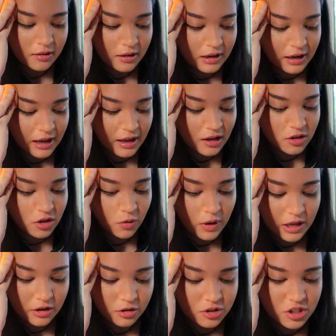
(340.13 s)
Like, I had no
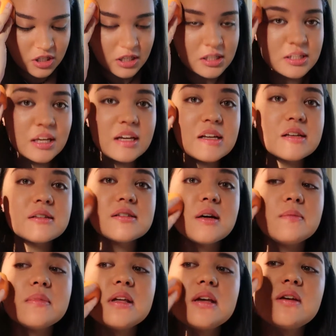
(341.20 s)
energy. It's like
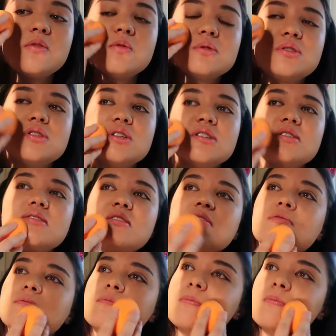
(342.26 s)
something was just